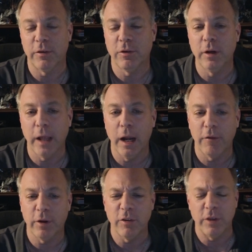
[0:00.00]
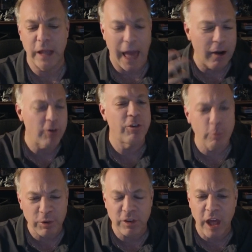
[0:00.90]
I just couldn't get enough because the
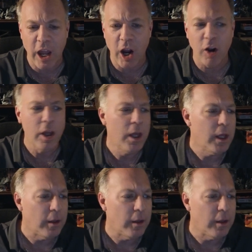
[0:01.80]
energy was there.